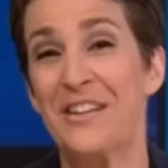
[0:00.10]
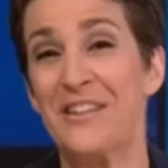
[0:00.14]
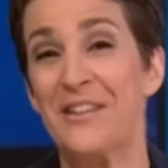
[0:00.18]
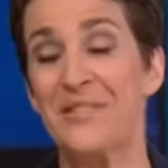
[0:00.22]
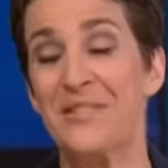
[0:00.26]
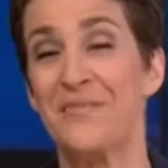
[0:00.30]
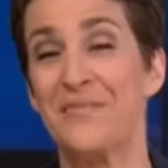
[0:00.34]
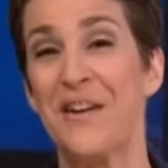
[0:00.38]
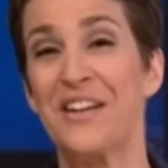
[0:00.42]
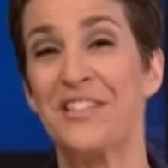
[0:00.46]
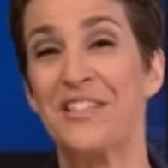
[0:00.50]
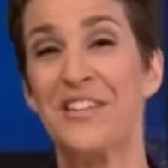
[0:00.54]
out to
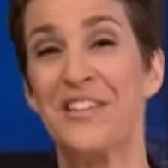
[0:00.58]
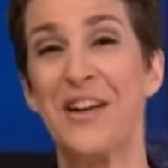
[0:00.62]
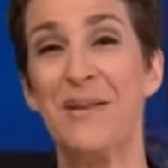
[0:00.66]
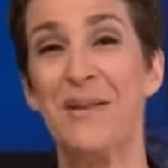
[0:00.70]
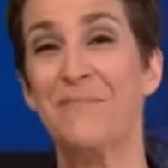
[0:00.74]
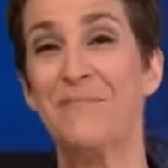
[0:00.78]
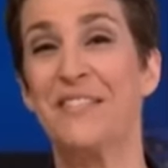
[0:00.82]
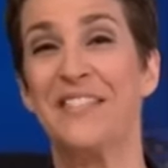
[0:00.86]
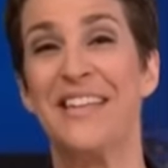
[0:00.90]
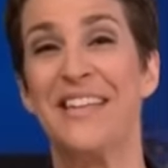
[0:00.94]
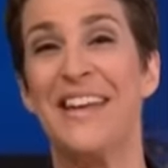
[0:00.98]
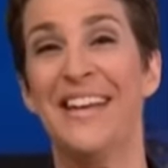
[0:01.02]
the Russian
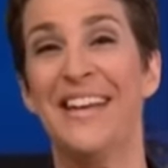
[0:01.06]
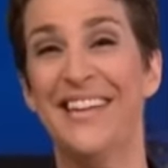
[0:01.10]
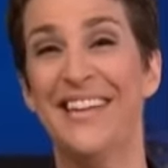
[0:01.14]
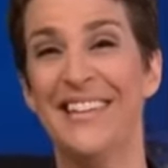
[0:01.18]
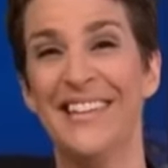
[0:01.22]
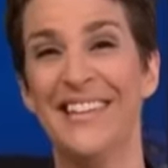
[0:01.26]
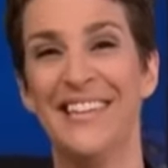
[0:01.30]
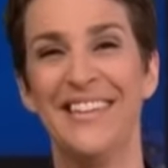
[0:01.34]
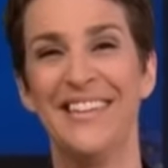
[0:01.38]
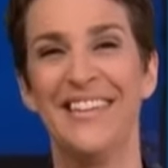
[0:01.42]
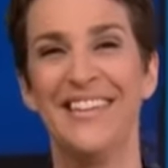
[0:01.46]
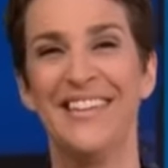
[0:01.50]
embassy
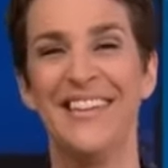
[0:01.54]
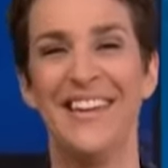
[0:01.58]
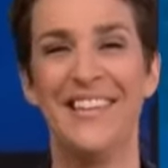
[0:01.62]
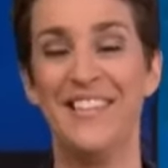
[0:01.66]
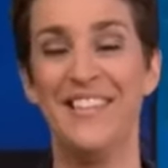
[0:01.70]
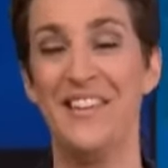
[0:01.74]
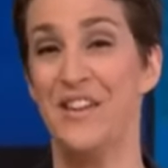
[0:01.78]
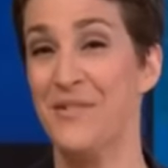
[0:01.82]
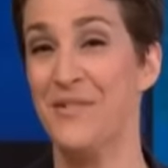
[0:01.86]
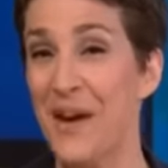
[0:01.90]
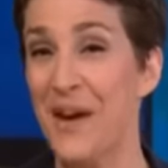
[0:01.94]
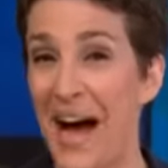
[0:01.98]

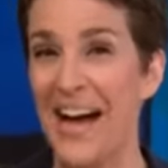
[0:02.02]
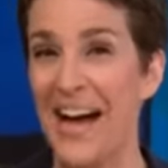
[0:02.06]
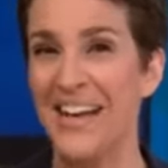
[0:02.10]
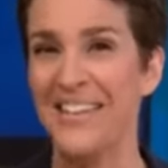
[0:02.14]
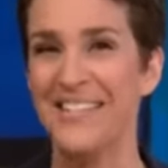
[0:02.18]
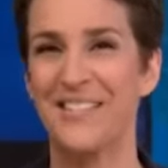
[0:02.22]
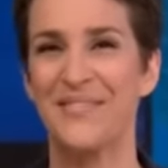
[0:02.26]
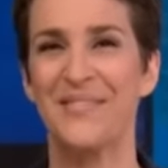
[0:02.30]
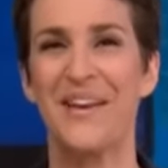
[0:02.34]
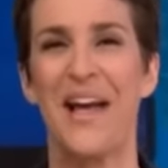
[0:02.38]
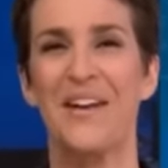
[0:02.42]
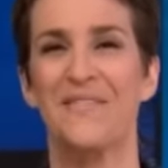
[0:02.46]
in the
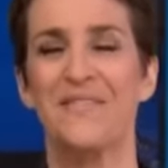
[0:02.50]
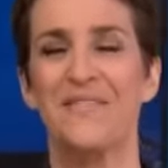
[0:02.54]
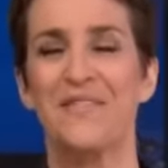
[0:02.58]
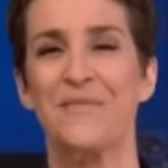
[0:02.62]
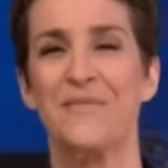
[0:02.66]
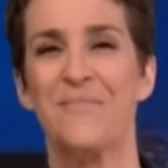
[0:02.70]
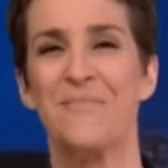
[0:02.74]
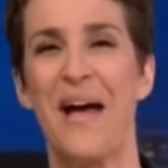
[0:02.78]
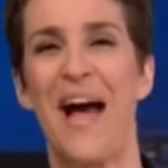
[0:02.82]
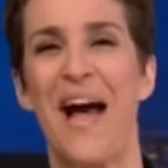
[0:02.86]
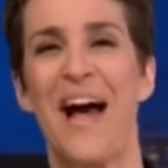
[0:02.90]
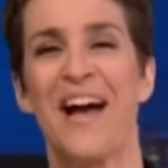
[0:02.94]
U.S. We haven't
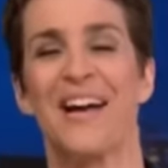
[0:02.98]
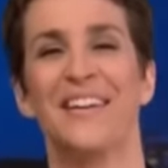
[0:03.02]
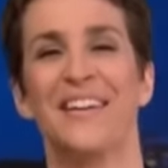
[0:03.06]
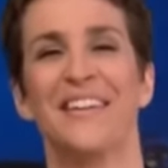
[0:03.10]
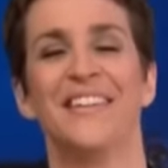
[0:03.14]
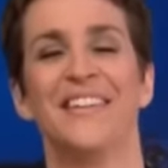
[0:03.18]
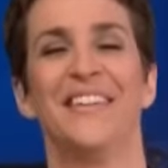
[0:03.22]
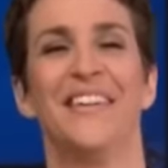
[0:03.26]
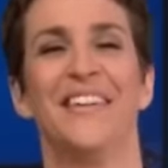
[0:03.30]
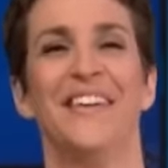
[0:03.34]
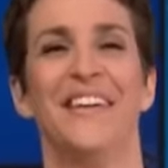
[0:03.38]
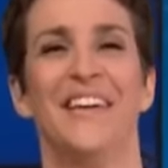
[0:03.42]
heard back.
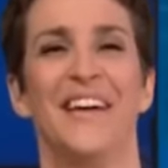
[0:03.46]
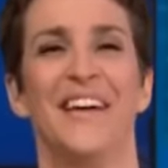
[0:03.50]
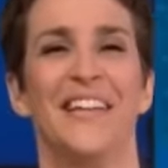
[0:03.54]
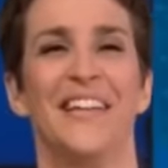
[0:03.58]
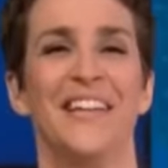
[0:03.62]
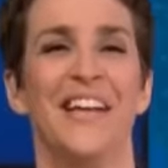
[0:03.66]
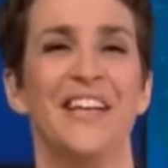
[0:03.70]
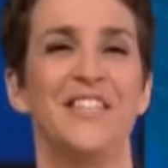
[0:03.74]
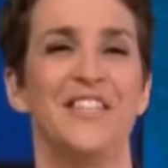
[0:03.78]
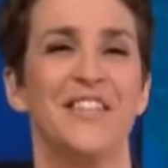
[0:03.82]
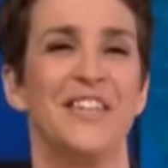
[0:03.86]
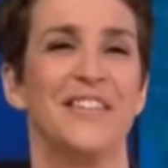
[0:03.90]

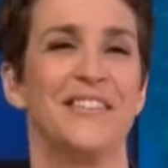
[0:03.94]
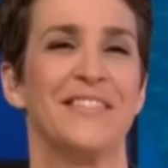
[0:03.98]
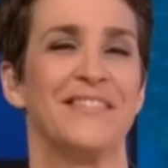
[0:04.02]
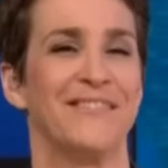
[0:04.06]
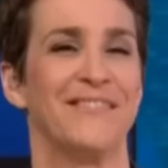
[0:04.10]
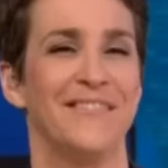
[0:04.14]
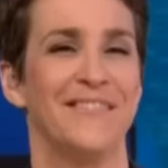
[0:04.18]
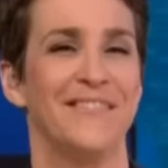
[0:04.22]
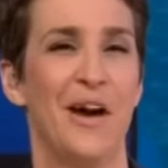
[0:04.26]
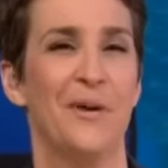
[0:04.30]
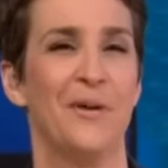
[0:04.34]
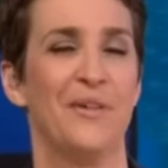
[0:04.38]
I'll let you
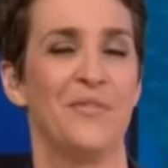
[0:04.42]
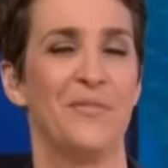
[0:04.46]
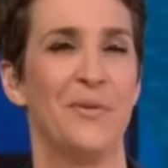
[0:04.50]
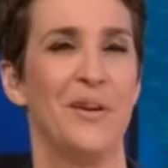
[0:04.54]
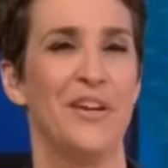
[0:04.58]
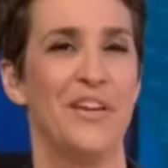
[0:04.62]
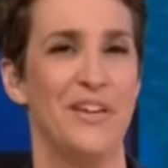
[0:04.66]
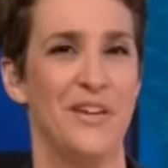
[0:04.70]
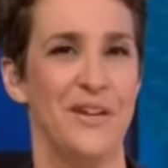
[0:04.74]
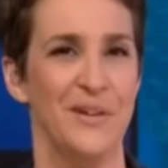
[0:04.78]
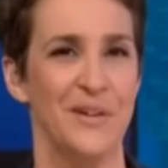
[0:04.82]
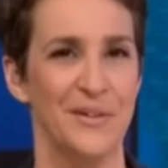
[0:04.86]
know if
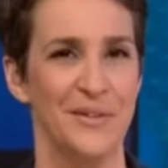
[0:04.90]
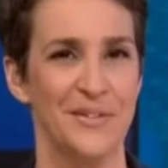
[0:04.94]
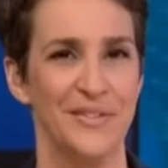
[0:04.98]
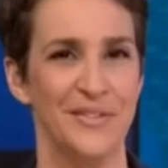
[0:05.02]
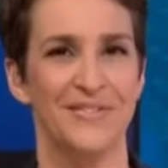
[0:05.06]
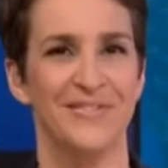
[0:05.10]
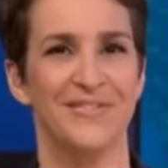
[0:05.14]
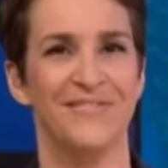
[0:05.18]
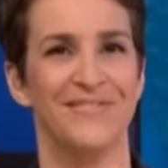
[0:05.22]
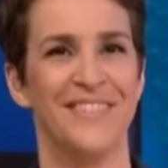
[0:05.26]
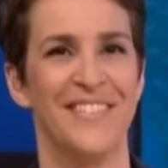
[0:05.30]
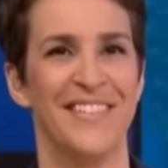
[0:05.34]
we do.
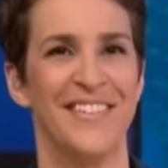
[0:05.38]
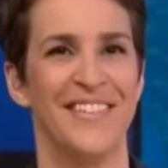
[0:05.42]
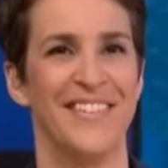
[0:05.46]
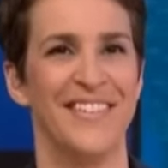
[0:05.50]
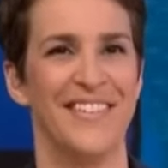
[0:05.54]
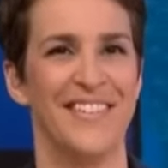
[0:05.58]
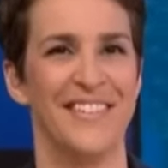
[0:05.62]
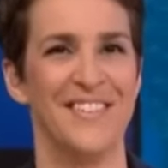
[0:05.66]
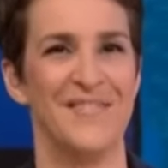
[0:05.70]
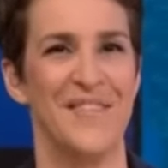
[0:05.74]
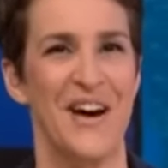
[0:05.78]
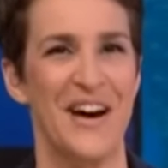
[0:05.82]

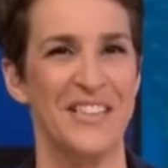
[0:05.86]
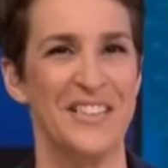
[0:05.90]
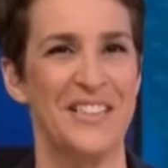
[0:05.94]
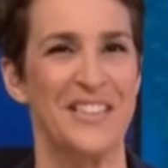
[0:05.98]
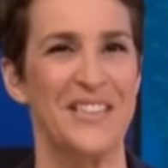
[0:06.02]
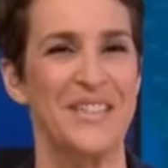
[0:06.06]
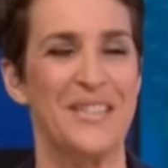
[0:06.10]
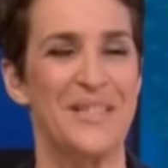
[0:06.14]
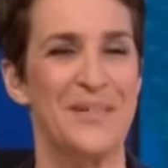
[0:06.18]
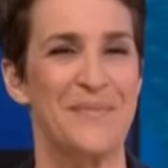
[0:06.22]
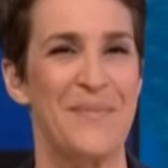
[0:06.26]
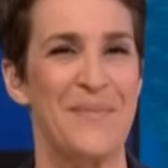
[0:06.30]
Watch
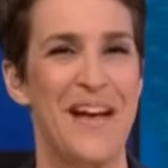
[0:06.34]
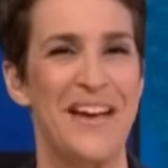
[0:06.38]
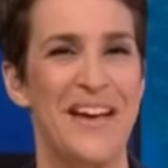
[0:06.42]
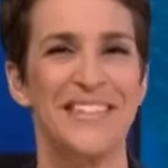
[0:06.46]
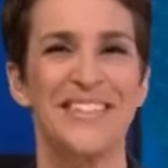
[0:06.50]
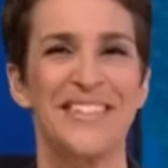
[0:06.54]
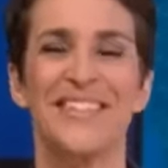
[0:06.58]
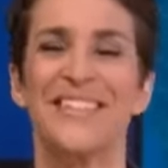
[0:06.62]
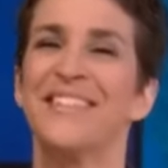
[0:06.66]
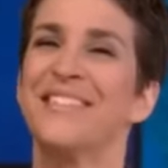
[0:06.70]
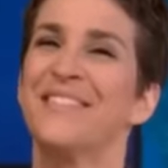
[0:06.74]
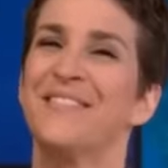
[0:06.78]
this
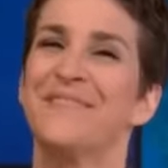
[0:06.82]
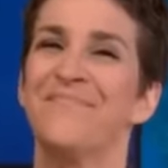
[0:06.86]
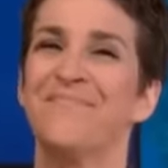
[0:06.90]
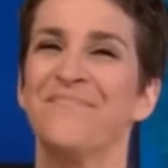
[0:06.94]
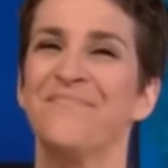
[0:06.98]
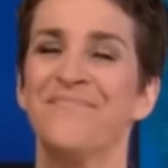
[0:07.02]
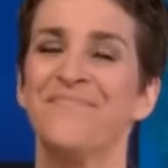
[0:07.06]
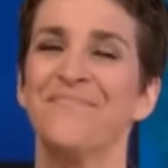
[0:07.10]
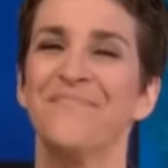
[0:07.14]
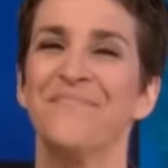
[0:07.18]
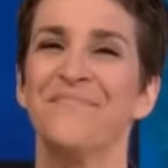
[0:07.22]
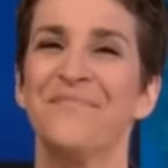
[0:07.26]
space.
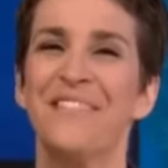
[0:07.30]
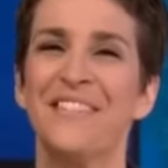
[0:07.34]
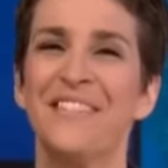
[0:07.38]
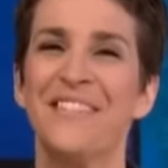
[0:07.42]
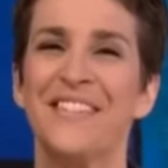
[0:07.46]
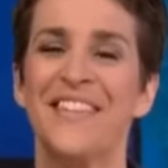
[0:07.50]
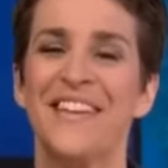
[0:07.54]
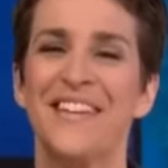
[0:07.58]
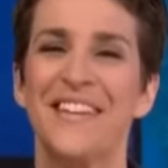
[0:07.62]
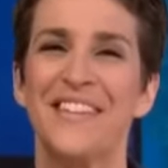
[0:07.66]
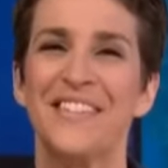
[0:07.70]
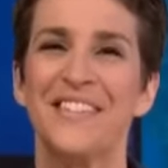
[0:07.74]

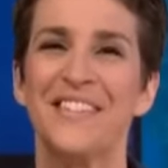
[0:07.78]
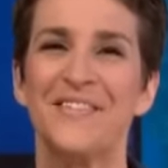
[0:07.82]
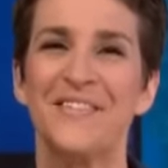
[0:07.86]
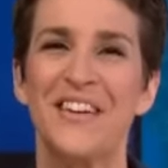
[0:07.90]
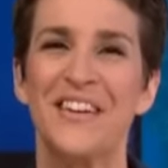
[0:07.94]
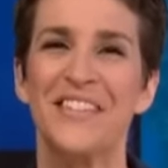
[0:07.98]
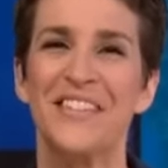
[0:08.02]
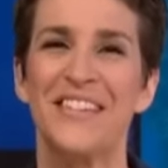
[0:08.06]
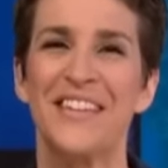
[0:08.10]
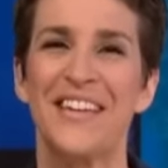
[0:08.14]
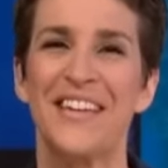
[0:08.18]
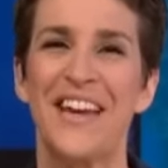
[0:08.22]
That does it
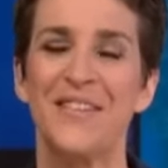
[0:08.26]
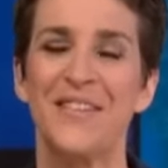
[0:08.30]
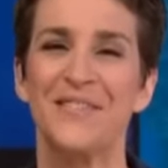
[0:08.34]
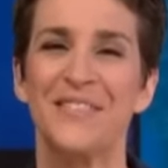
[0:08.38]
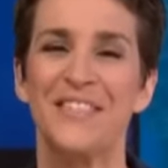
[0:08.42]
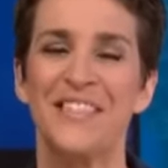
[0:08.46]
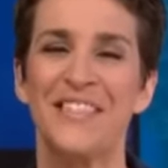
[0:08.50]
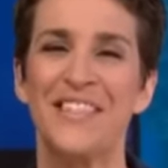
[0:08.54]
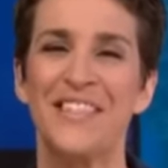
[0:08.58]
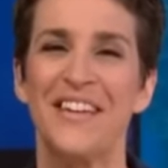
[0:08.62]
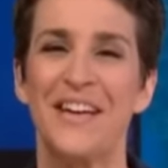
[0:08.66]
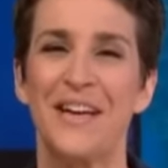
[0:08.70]
for us tonight.
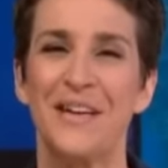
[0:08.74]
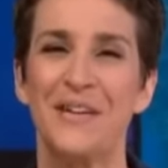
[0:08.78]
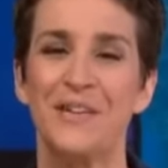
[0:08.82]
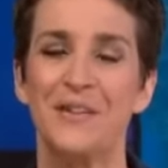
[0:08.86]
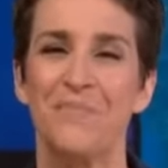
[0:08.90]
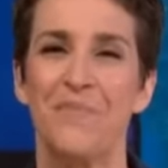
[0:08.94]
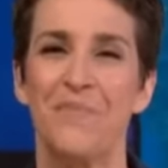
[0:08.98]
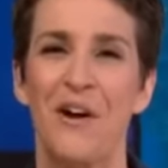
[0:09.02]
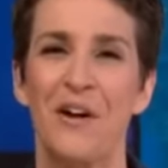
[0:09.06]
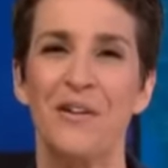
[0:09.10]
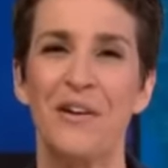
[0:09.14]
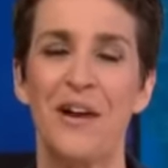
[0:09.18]
We'll see you again
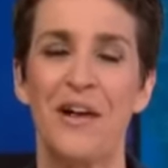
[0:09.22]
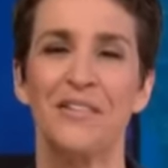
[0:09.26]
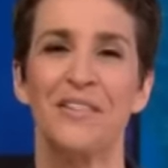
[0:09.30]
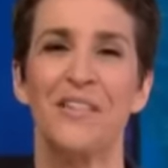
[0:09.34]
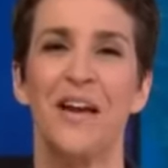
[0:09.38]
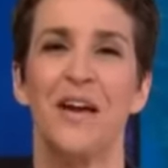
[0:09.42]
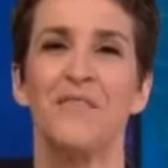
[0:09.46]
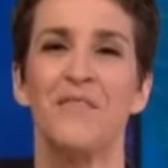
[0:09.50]
tomorrow. Now it's